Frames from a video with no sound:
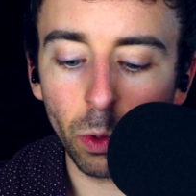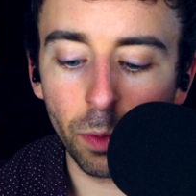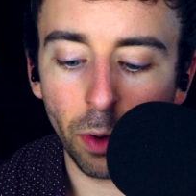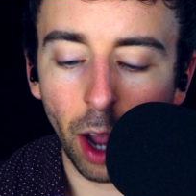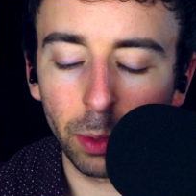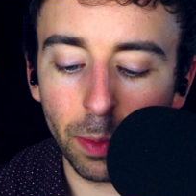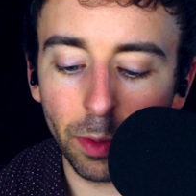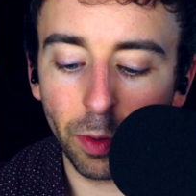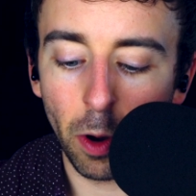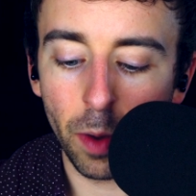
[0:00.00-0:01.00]
We would probably
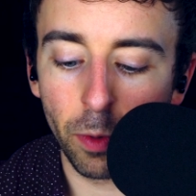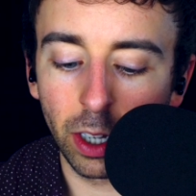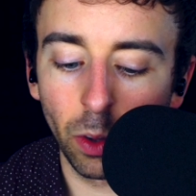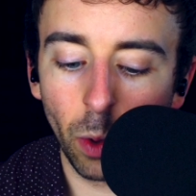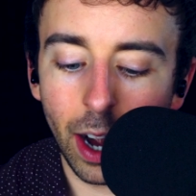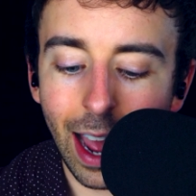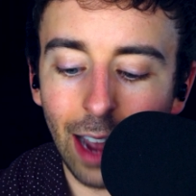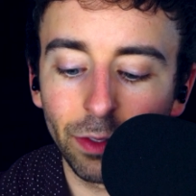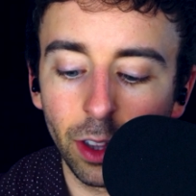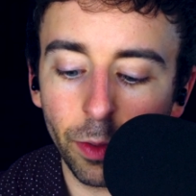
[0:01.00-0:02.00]
prefer to bring the 1
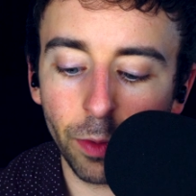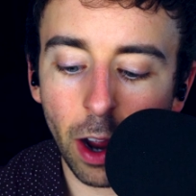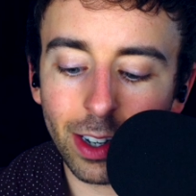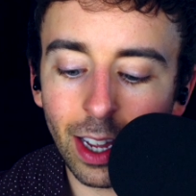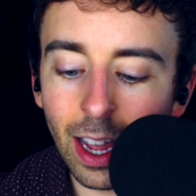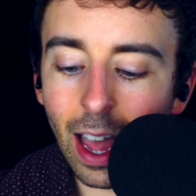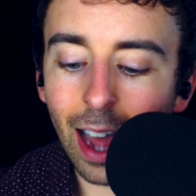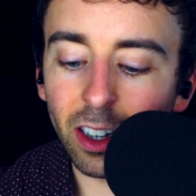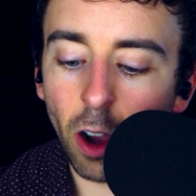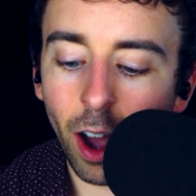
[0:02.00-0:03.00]
half to the front
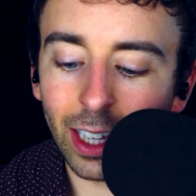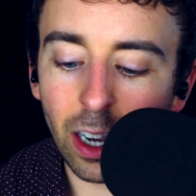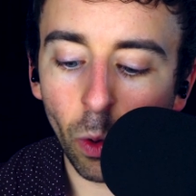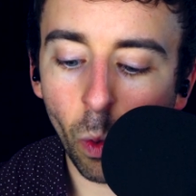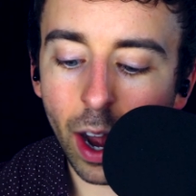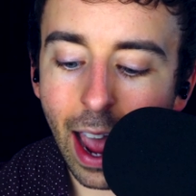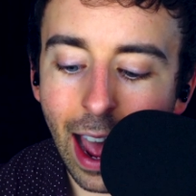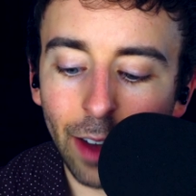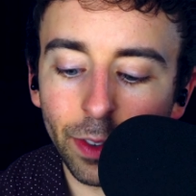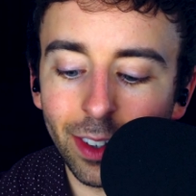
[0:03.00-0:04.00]
and call it 1
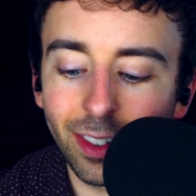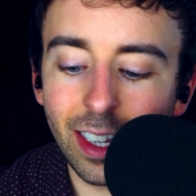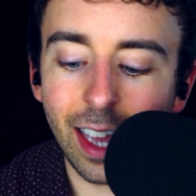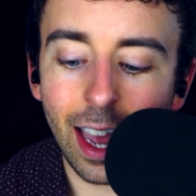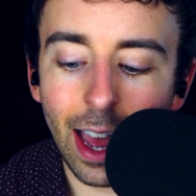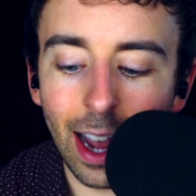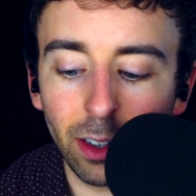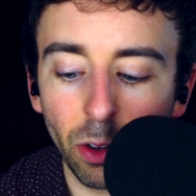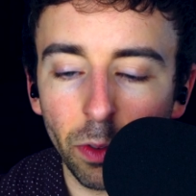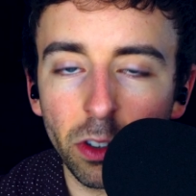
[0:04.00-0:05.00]
half secant
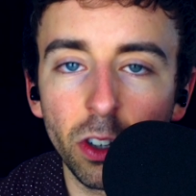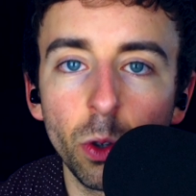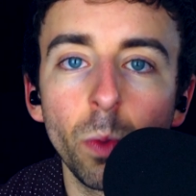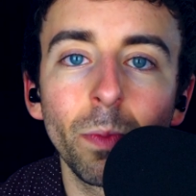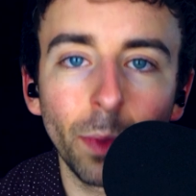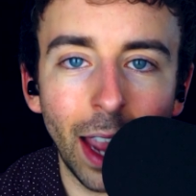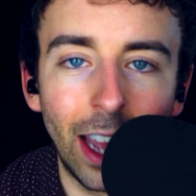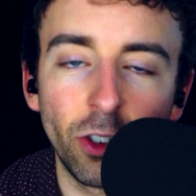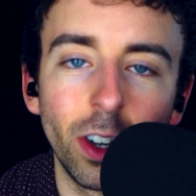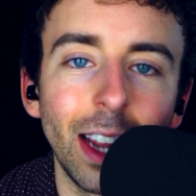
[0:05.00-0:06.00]
x over 2
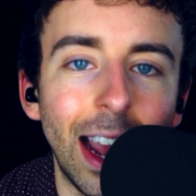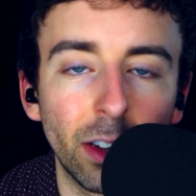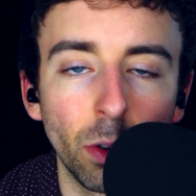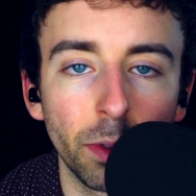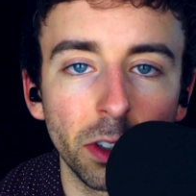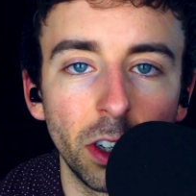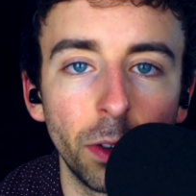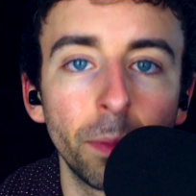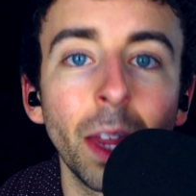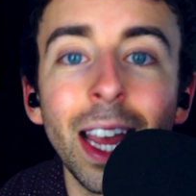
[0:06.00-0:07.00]
tangent x over 2.